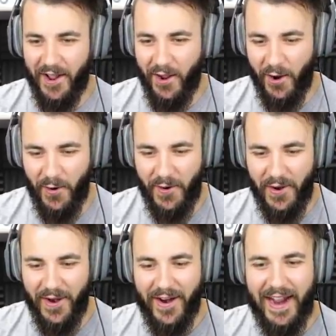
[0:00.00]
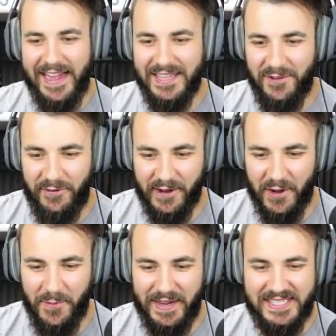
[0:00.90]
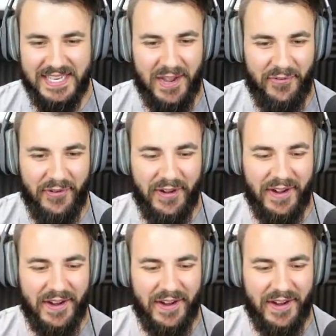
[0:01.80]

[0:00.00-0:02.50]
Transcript: Oh, I nearly forgot all my stuff.